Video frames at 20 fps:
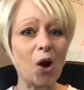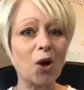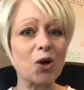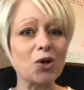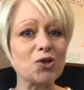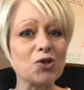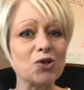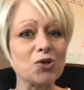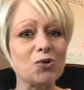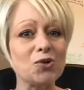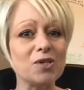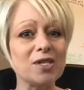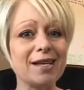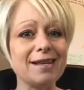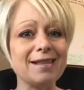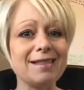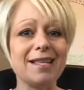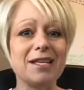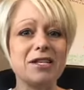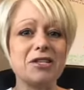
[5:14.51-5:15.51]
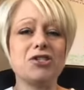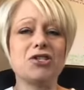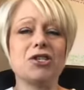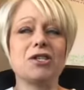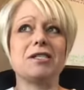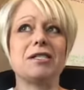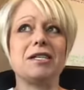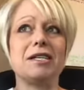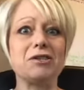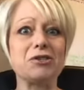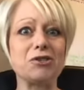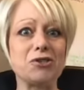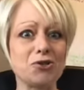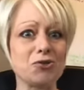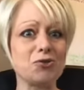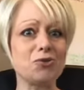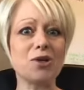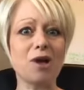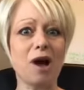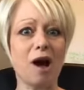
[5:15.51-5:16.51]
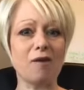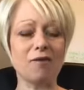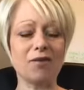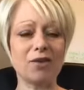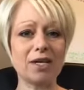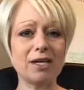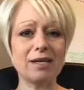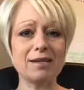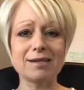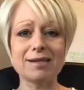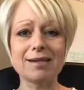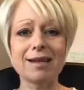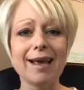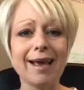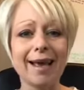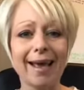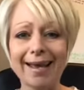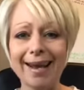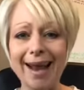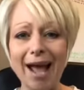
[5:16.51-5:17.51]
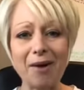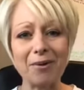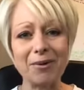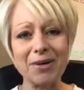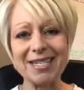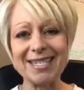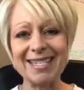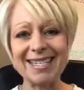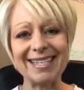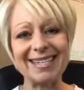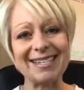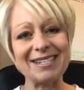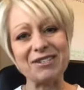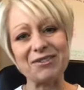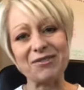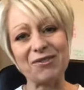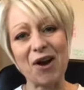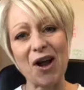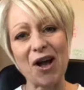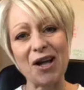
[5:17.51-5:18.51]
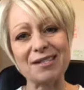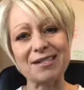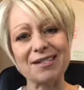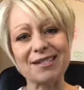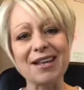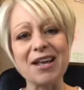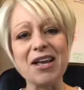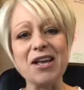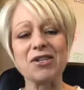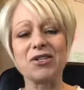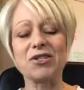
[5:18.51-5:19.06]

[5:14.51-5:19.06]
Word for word: are using that just exude confidence and how easy it is for us.